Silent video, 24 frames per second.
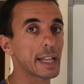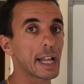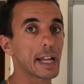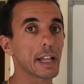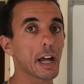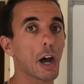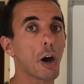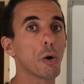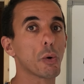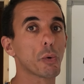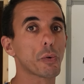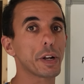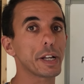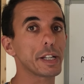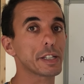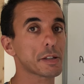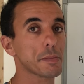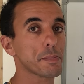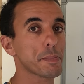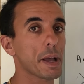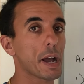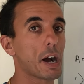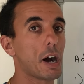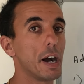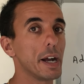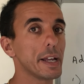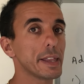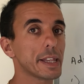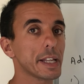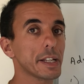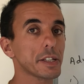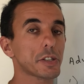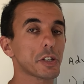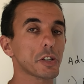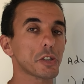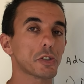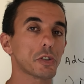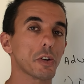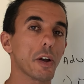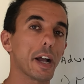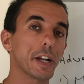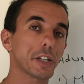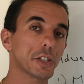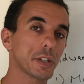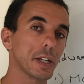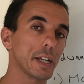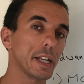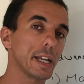the whole reason behind this is to
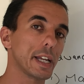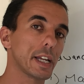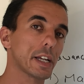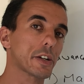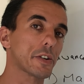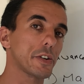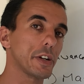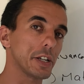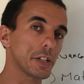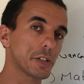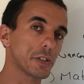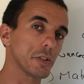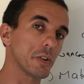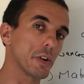actually increase